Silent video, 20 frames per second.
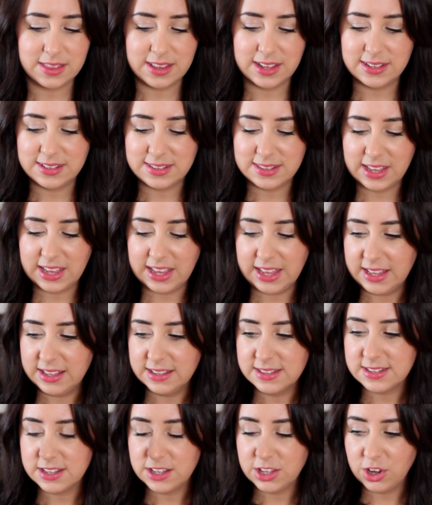This
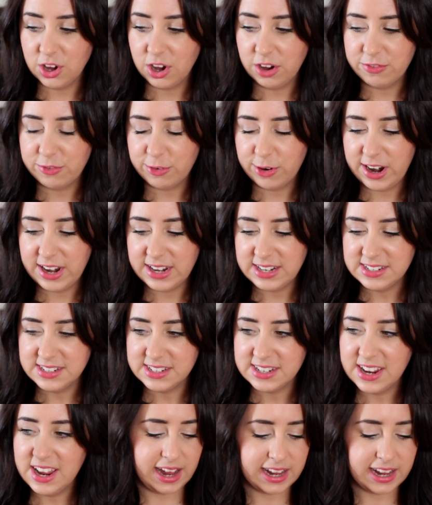is your friend.